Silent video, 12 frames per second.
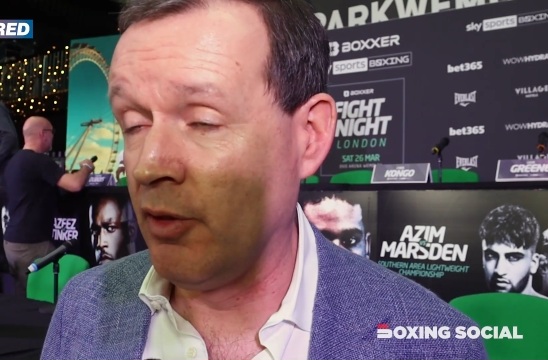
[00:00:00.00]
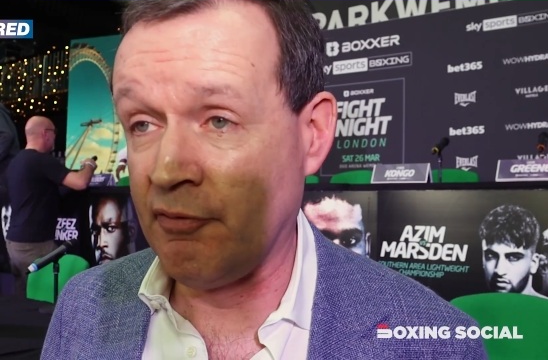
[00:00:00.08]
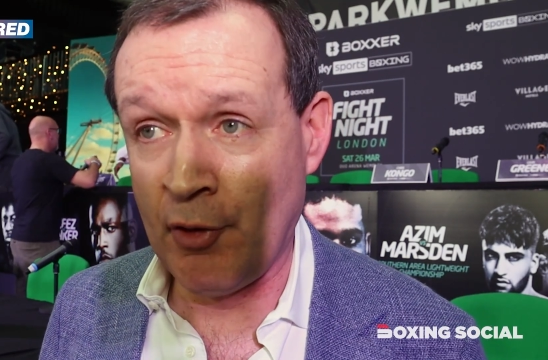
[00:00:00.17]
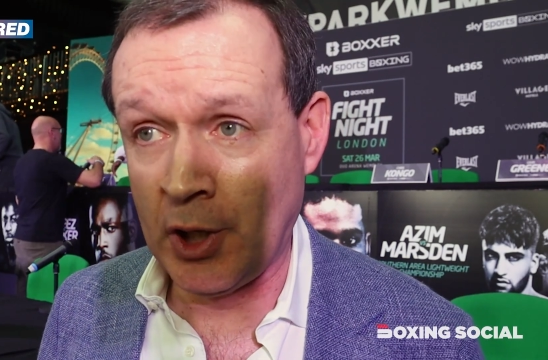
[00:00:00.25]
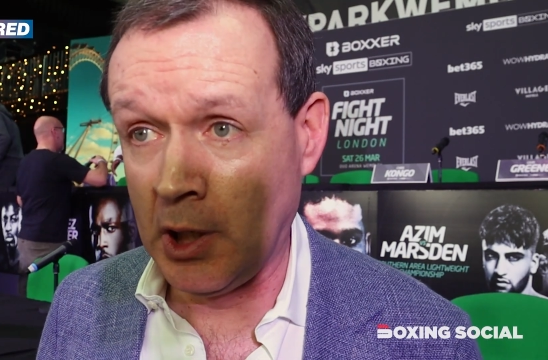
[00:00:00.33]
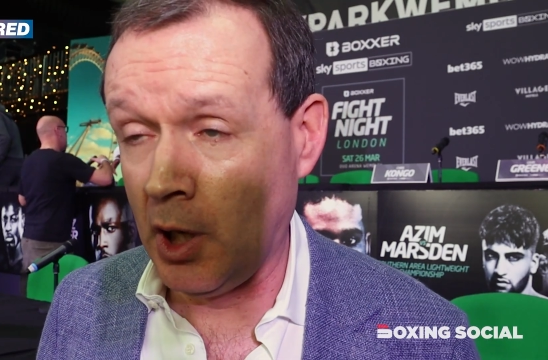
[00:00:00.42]
Speaker 1: on the
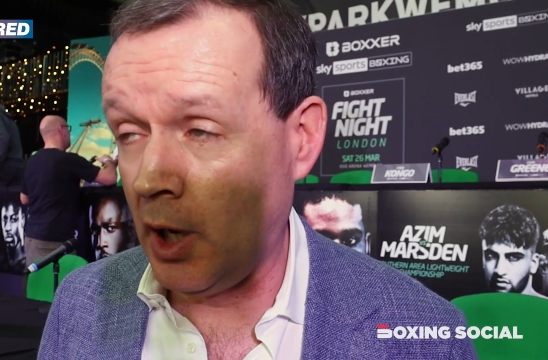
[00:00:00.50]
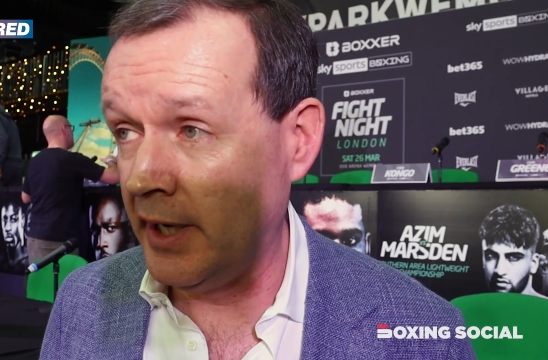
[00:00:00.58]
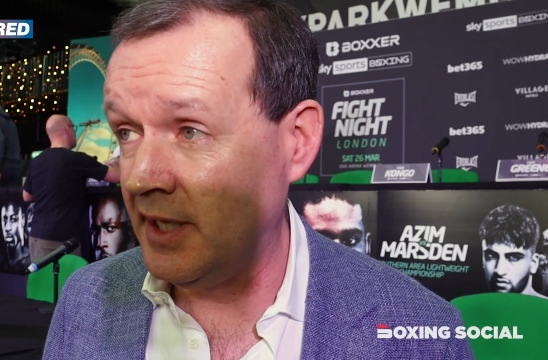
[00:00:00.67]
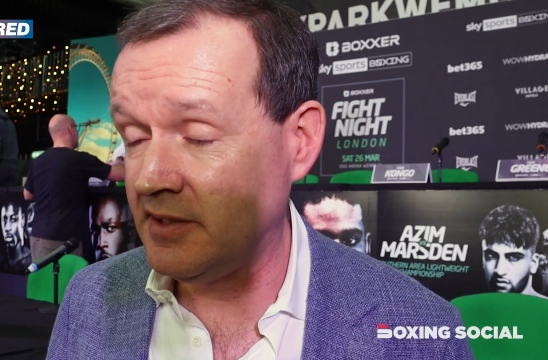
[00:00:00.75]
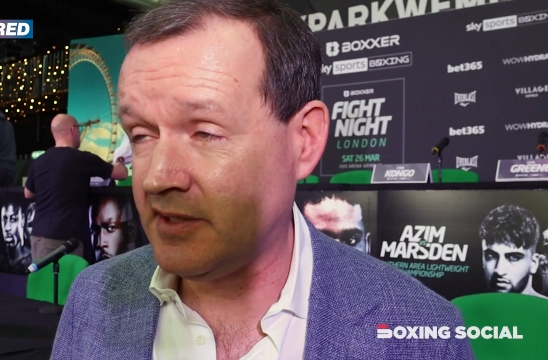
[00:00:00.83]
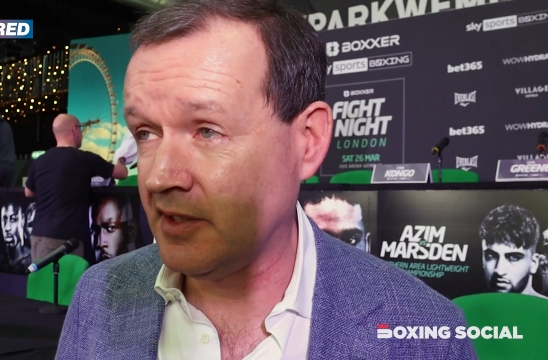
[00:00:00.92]
front
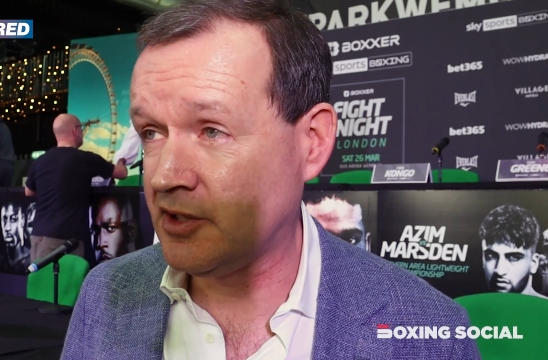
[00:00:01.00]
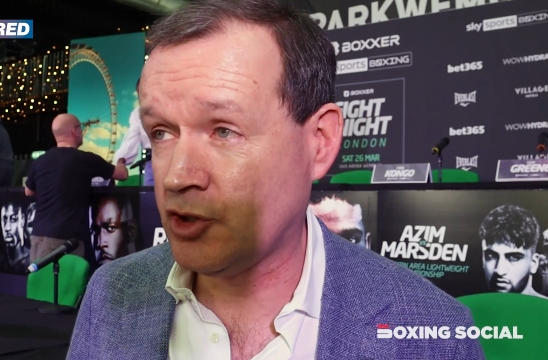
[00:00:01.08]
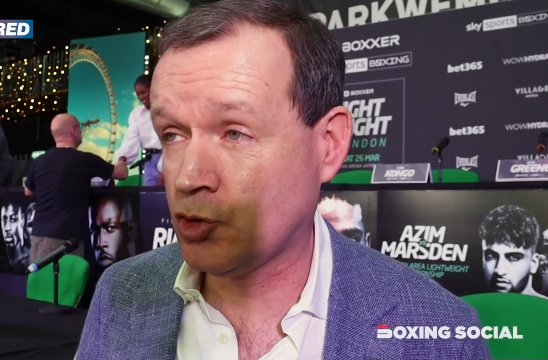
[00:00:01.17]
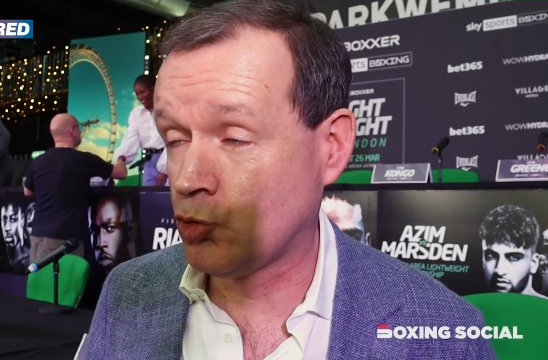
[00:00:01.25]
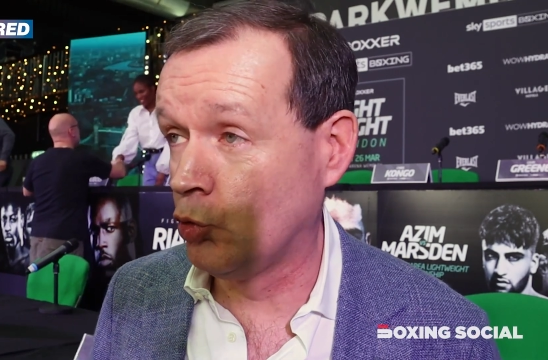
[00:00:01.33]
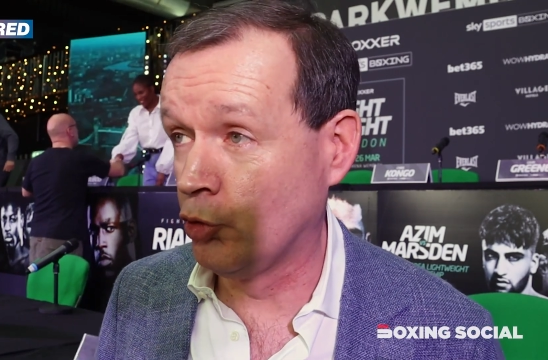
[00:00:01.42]
line. It's
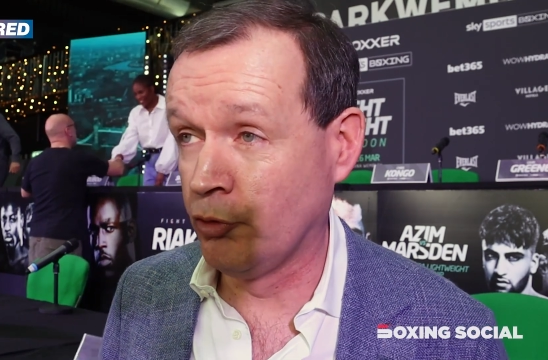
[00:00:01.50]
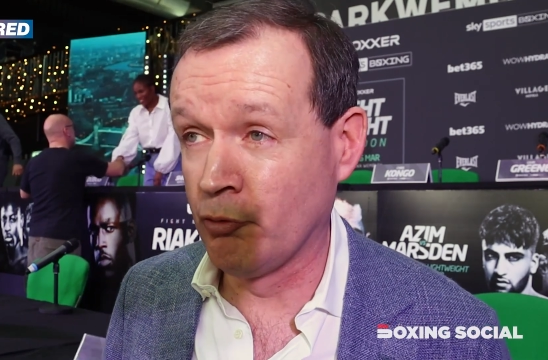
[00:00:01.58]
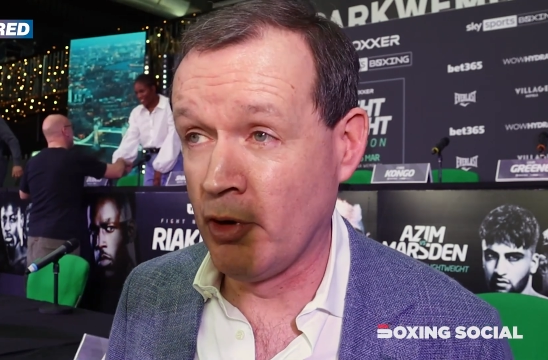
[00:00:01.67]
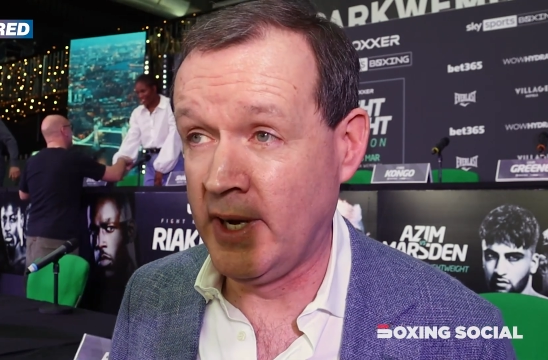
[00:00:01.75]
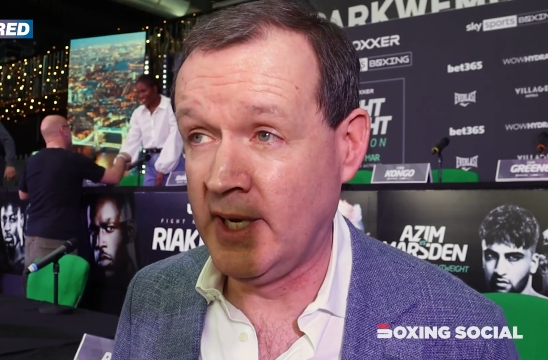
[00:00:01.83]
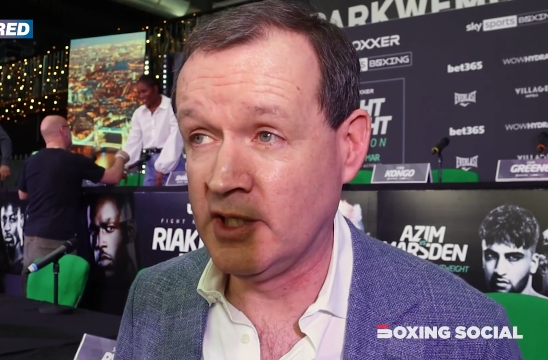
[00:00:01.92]

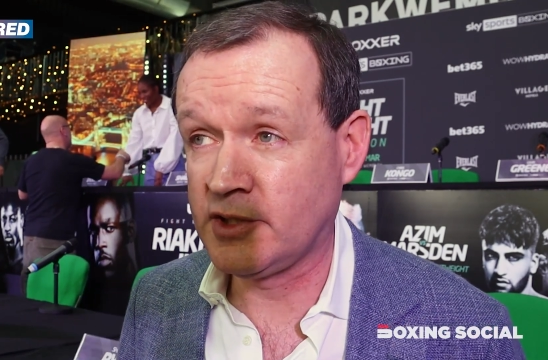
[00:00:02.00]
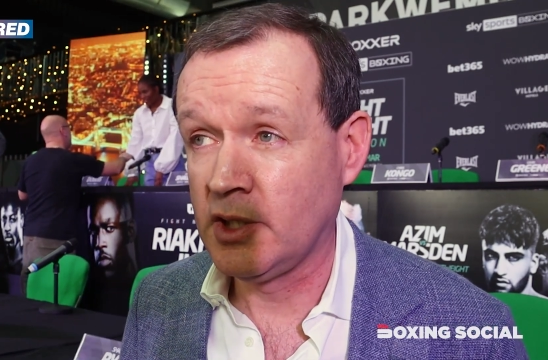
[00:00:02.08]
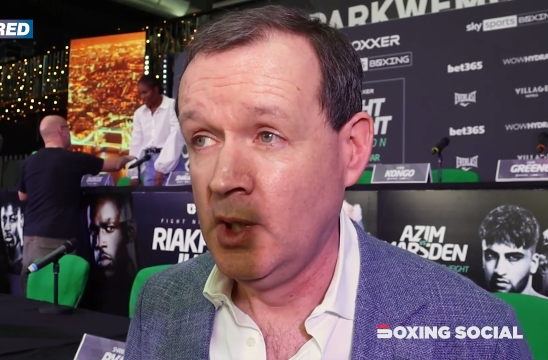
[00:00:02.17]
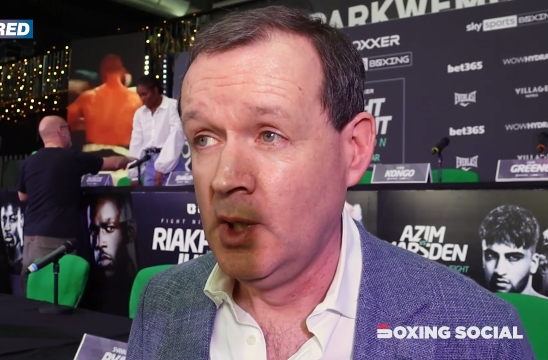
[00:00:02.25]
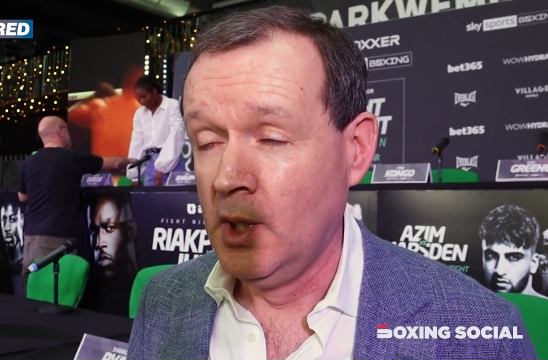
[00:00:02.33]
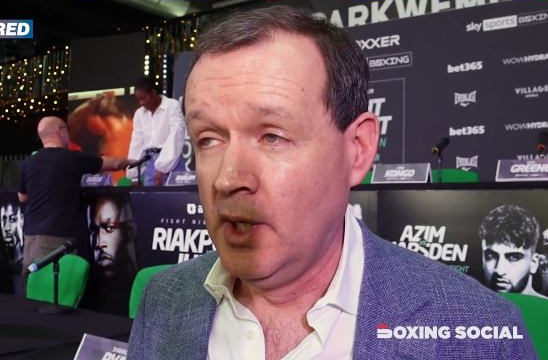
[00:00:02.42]
extraordinary.
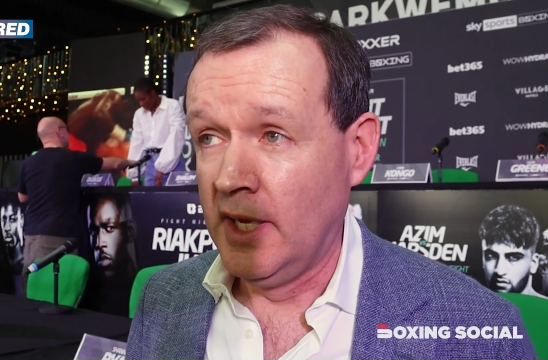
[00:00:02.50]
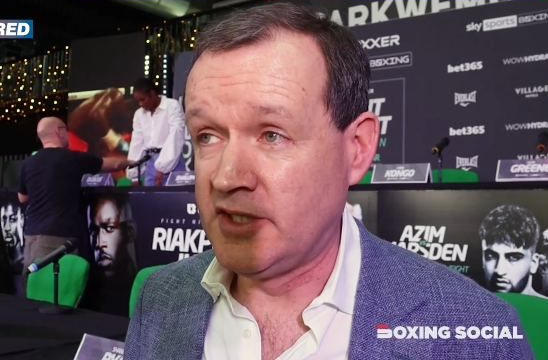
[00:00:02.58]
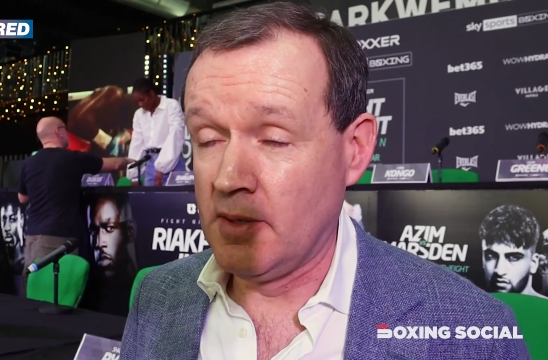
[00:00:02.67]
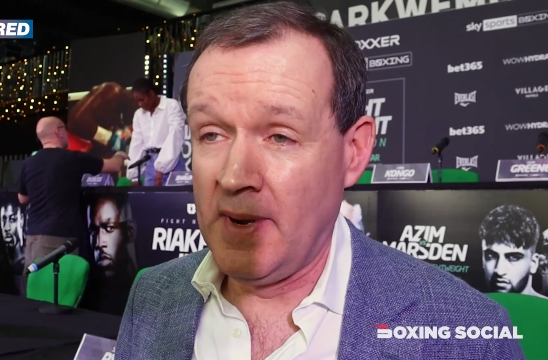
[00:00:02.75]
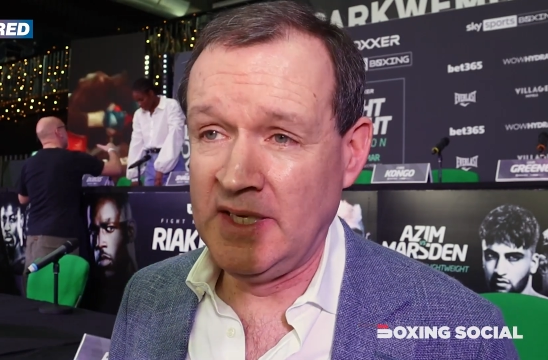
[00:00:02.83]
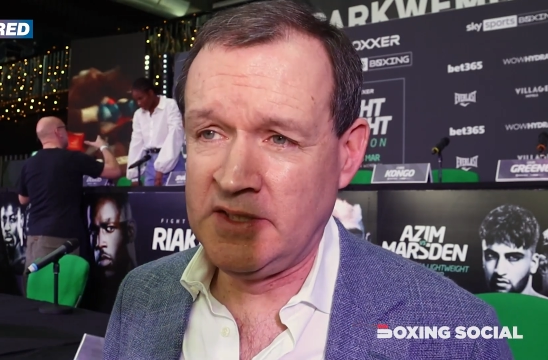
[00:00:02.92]
It's
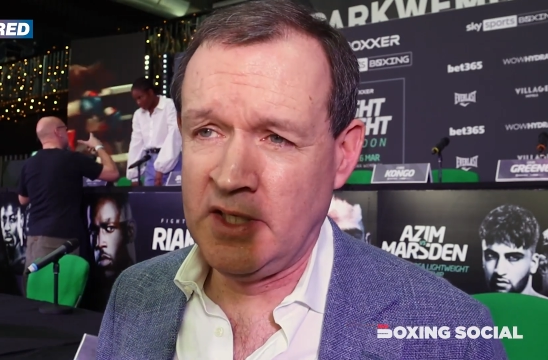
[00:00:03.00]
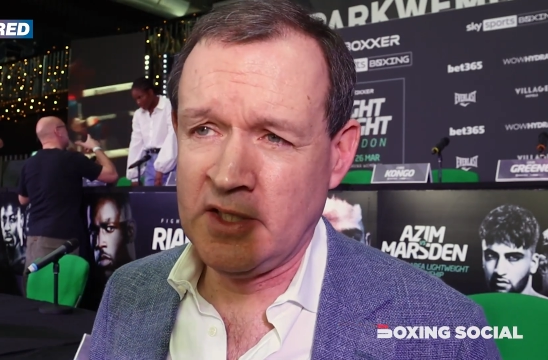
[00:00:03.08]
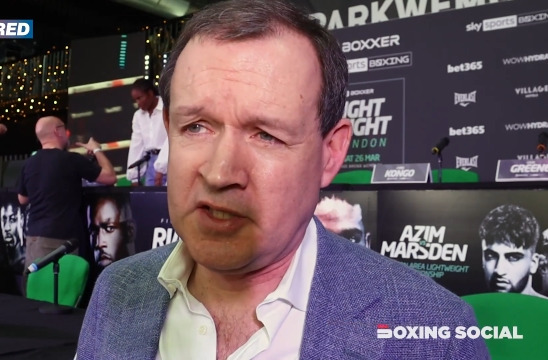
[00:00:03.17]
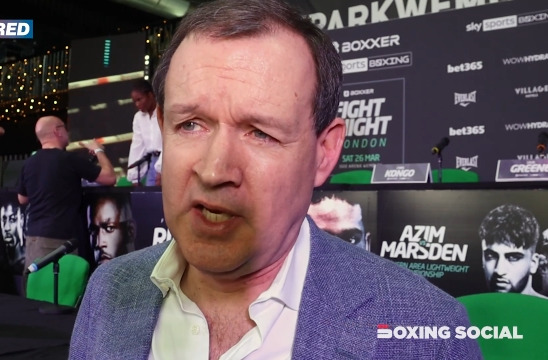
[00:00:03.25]
it's amazing to